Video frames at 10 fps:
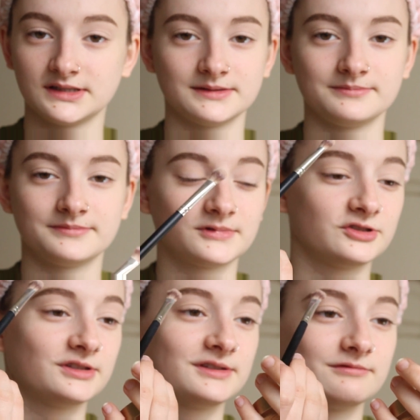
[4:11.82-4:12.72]
to
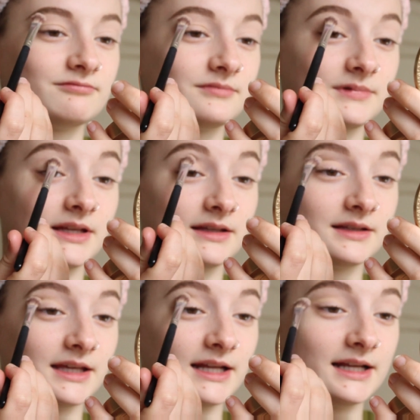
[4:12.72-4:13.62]

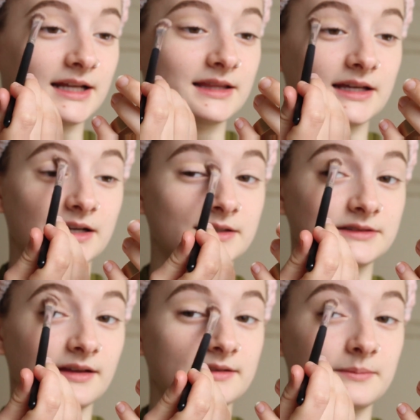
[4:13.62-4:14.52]
get it in there,
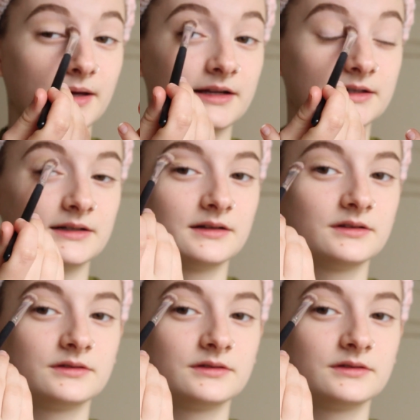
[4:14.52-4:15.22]
it doesn't matter.